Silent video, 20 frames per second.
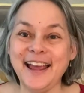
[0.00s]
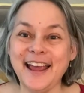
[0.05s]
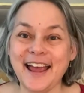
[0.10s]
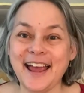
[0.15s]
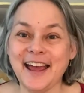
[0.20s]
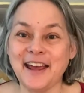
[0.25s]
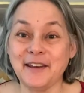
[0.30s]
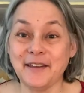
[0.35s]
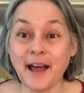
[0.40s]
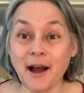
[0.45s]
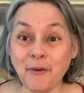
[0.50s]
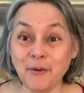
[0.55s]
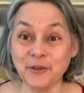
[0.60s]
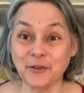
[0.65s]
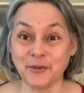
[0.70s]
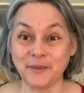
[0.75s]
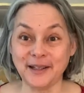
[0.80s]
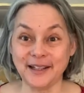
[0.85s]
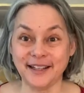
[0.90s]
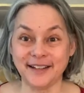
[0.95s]
And that
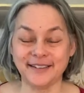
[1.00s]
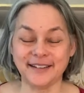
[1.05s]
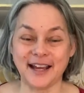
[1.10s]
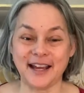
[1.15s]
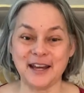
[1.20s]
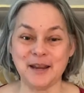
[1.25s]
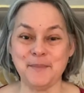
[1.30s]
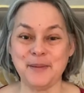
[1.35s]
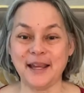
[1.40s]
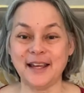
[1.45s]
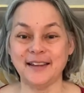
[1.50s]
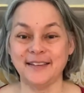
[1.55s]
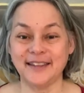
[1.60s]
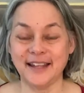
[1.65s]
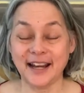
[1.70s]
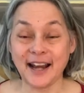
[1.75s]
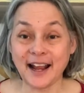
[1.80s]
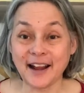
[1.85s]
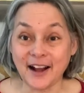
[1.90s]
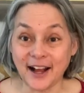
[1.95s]
was really exciting, because
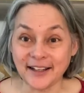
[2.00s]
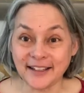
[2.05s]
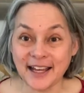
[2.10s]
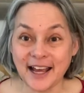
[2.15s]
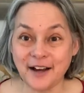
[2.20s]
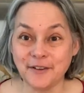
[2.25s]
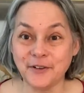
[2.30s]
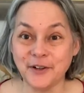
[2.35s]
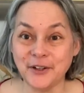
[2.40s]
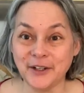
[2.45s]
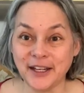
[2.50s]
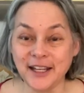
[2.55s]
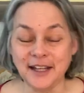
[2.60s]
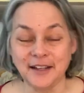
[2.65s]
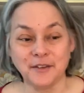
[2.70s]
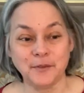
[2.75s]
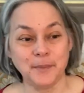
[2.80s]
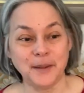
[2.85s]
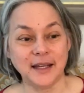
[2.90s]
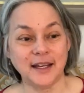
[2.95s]
then I got to have good
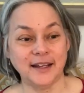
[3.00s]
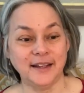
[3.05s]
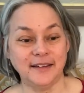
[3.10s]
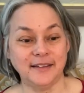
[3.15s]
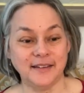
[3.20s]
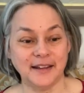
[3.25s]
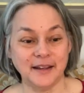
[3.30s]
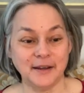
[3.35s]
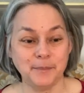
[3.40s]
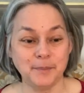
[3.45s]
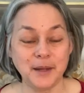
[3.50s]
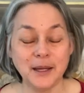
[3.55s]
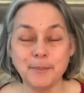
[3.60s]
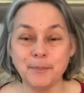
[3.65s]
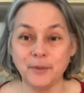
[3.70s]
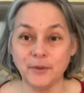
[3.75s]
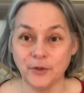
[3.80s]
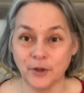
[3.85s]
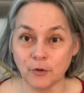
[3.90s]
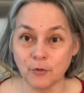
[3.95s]
eats, because the
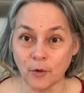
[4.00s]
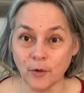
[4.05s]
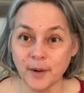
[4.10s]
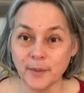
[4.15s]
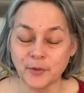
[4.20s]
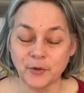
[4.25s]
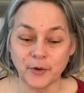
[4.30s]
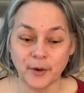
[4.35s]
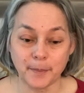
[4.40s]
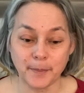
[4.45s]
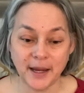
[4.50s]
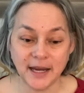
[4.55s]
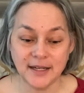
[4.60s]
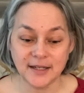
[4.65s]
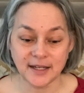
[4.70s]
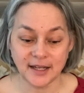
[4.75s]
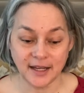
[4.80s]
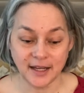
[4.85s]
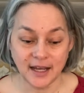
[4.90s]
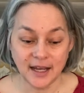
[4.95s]
people, the grown-ups who were
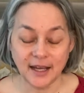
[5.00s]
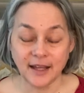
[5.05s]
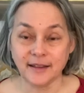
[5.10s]
painting,